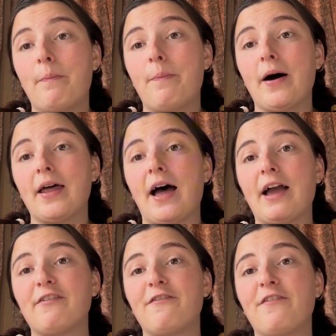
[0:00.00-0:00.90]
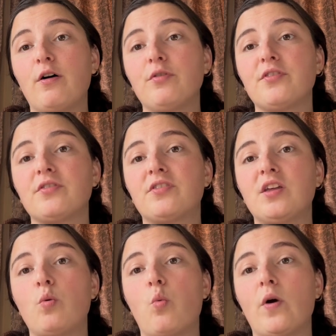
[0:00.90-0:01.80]
but I felt
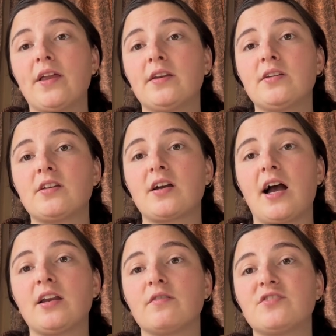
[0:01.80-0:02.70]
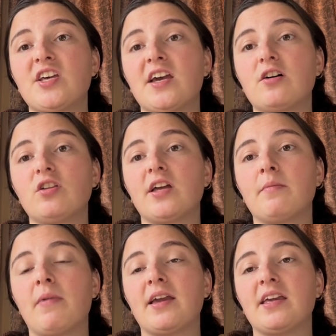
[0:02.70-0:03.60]
the wind kind of tickle
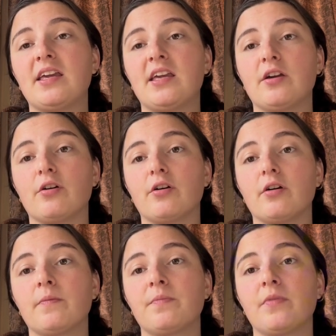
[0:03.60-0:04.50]
in my ear